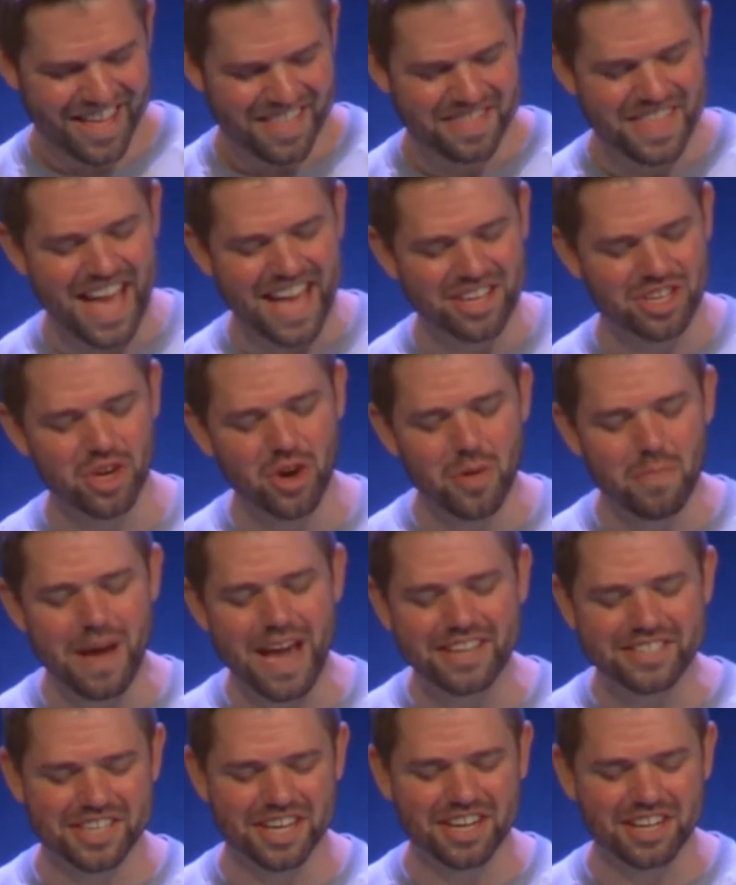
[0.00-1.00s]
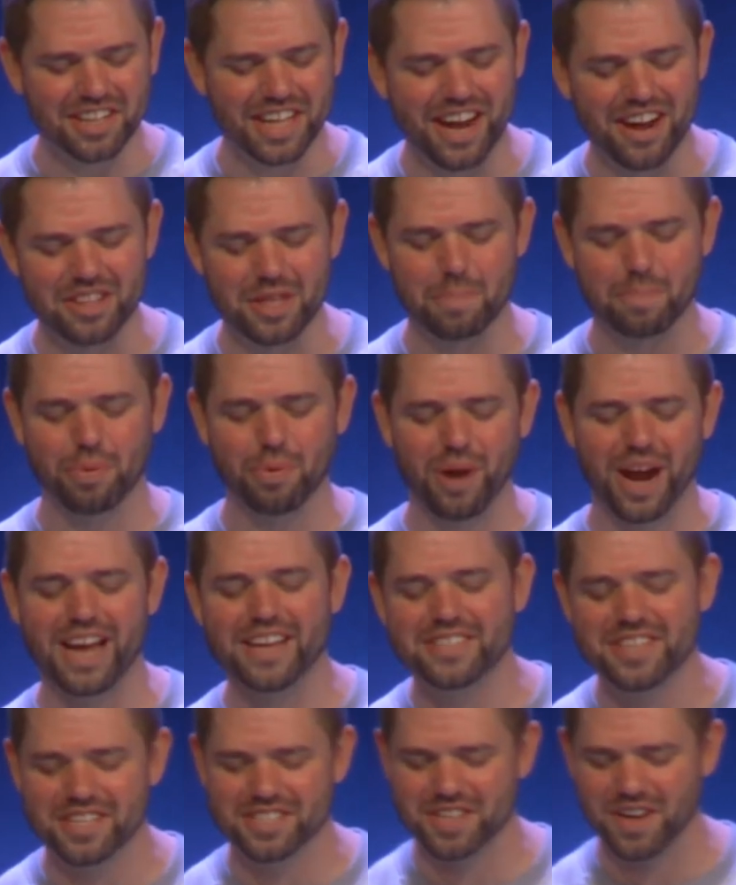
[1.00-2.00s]
That you may declare the
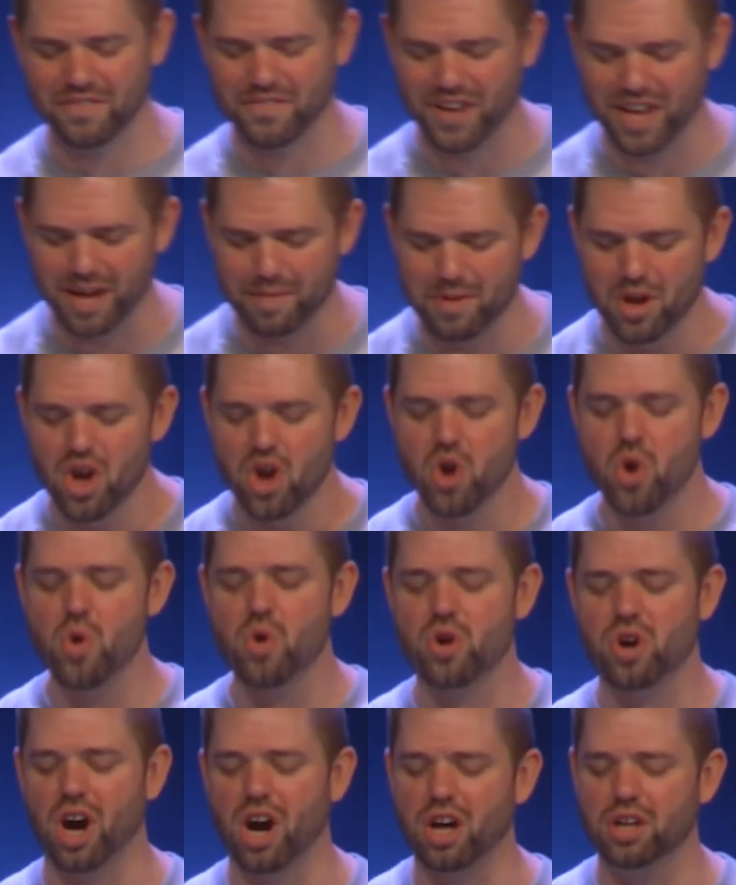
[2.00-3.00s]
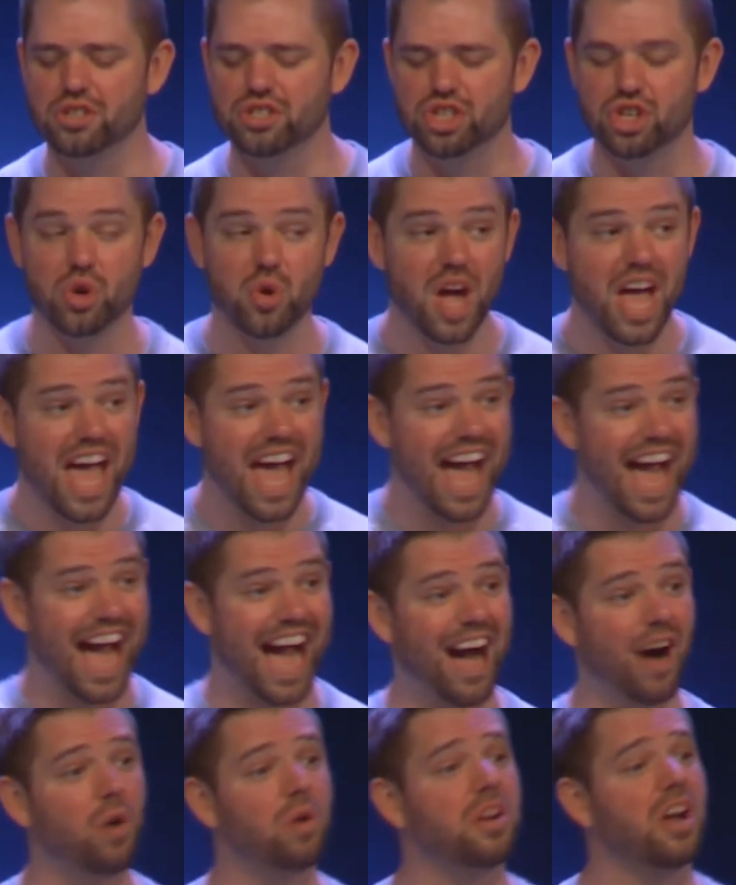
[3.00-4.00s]
praises of him who called you
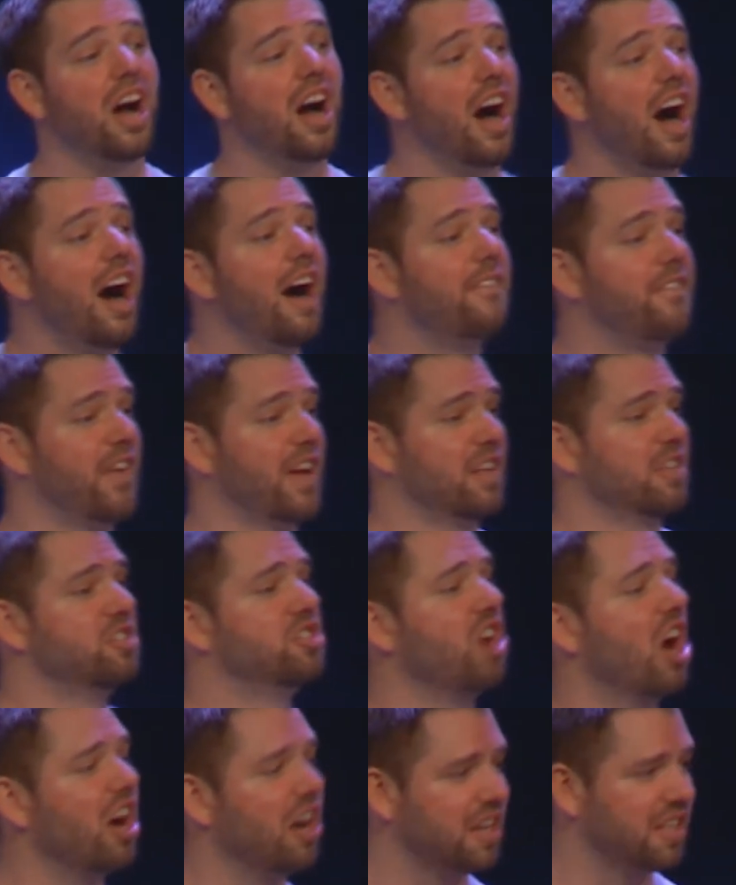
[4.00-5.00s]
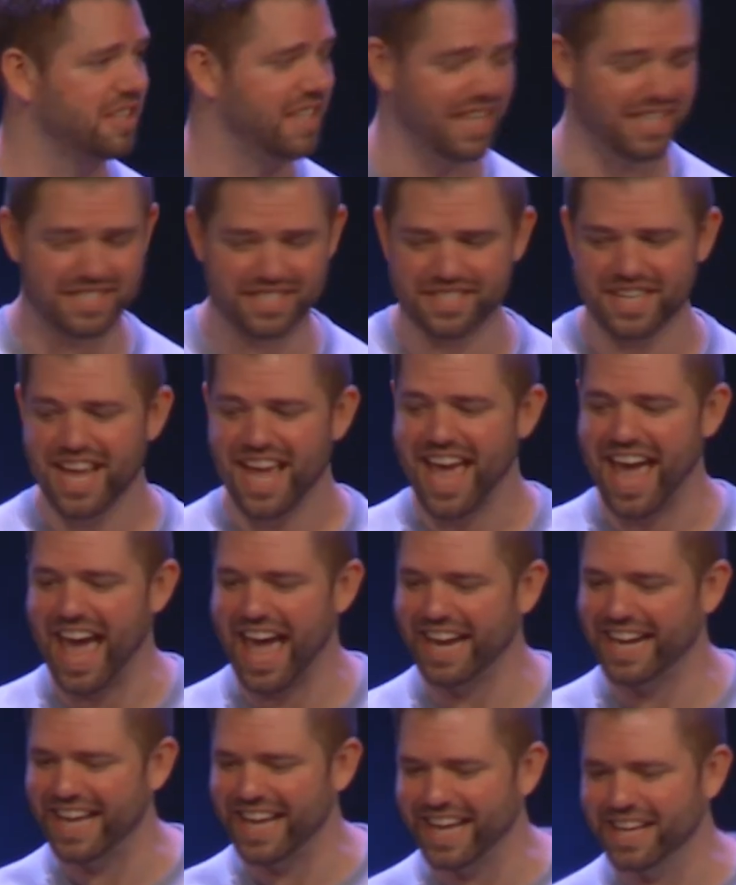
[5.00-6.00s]
out of darkness
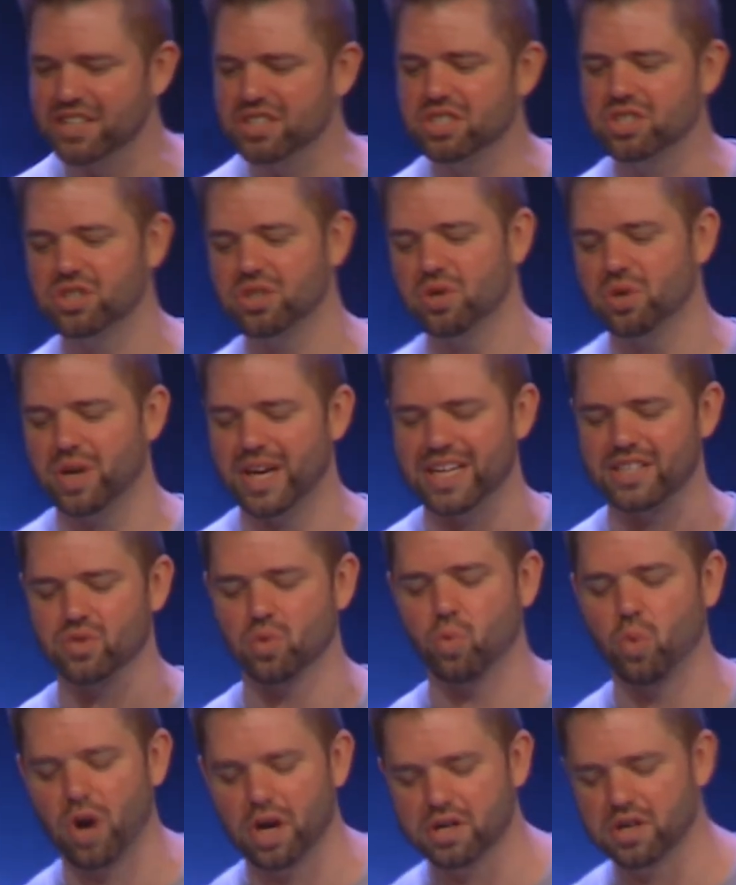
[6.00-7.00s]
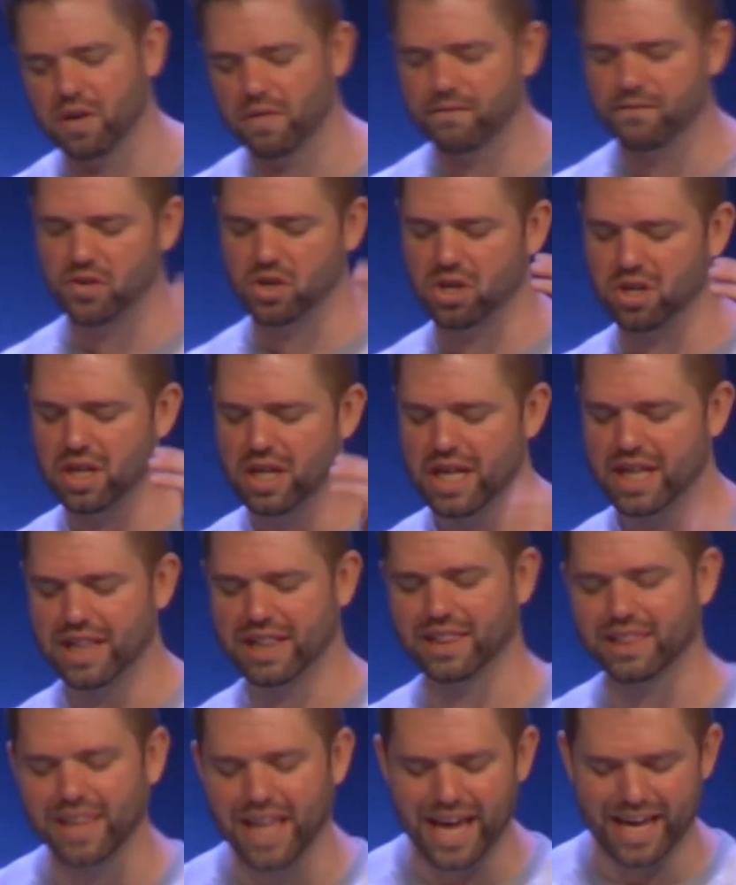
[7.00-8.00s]
and into his wonderful
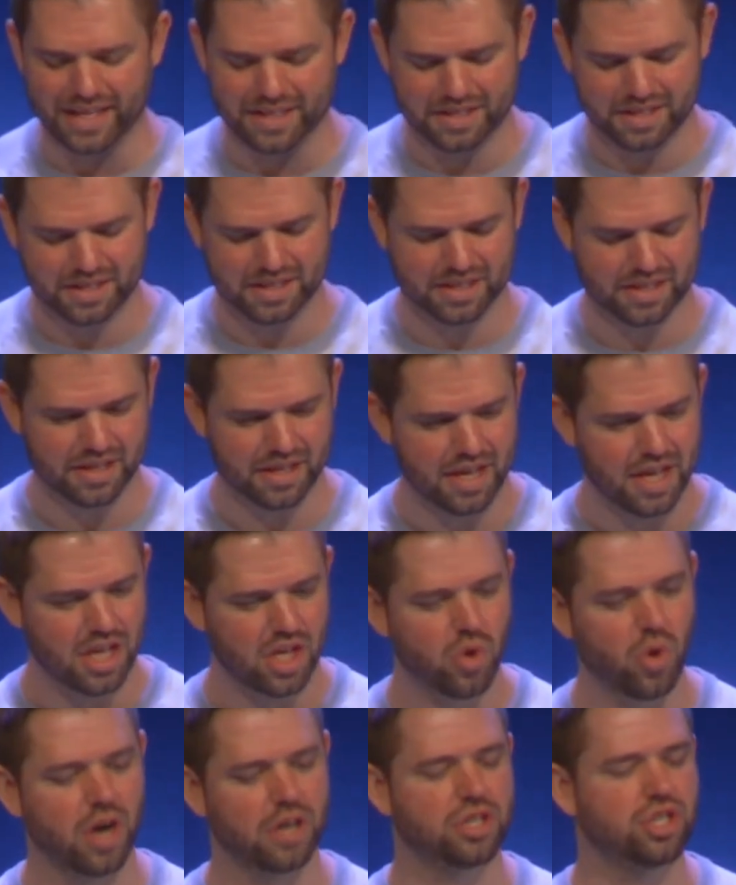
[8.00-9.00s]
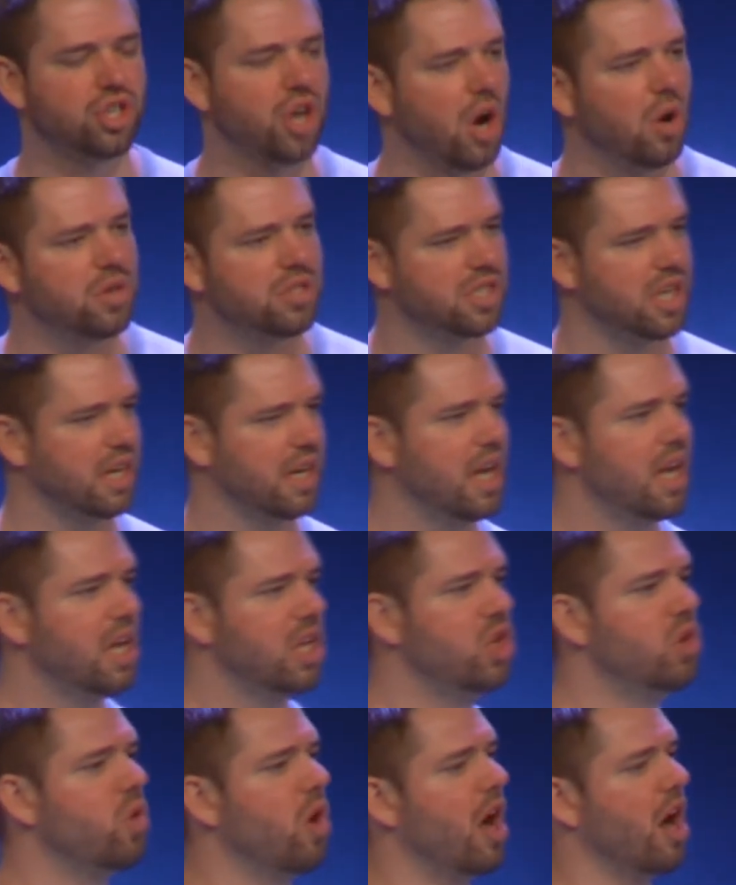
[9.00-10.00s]
light. You are chosen.
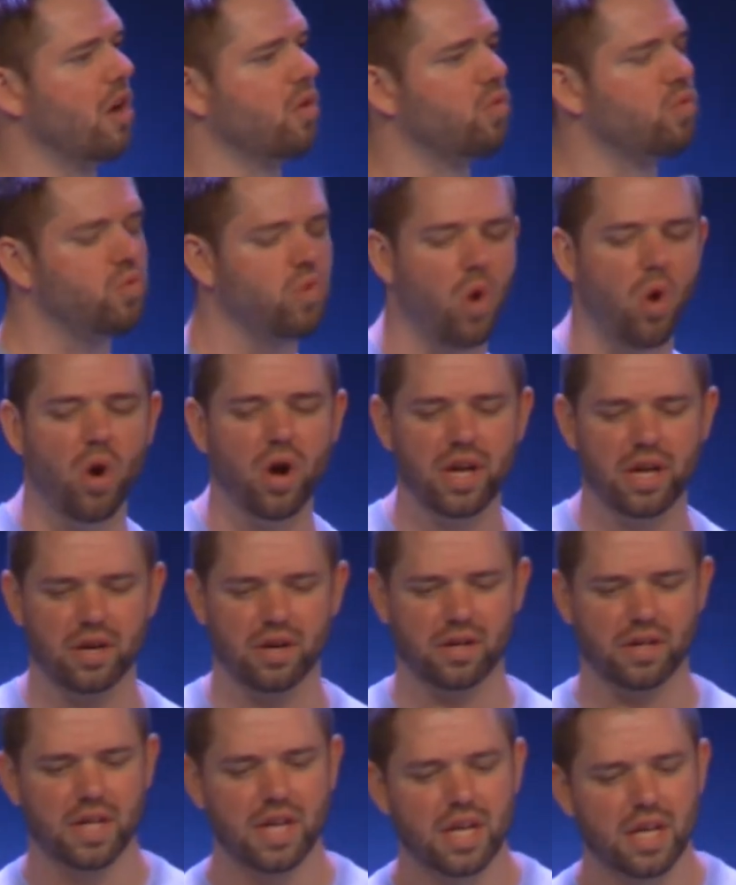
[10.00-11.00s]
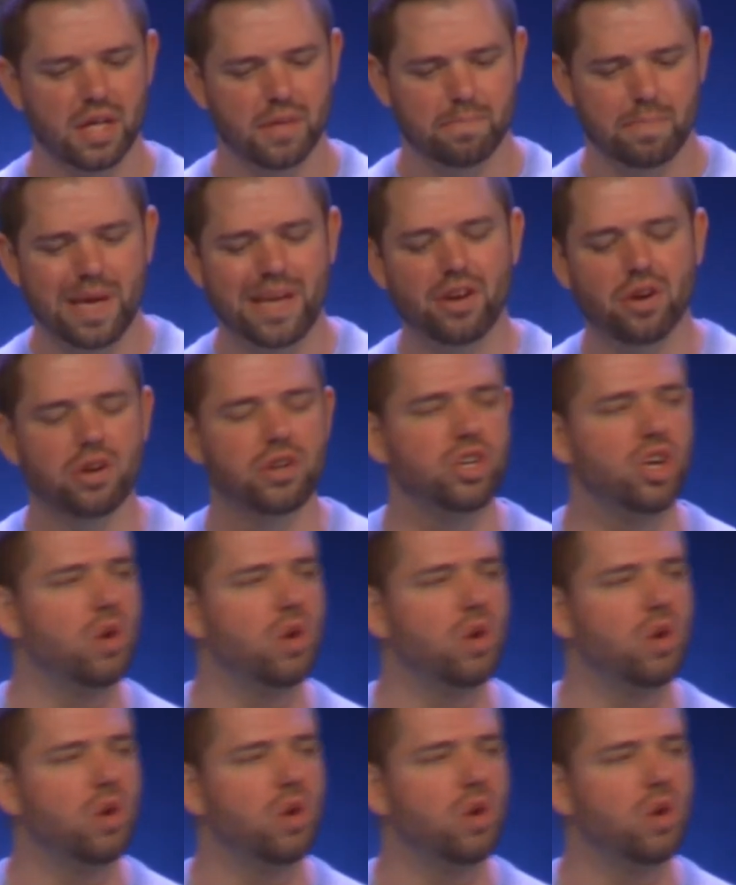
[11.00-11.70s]
You are royal. Peter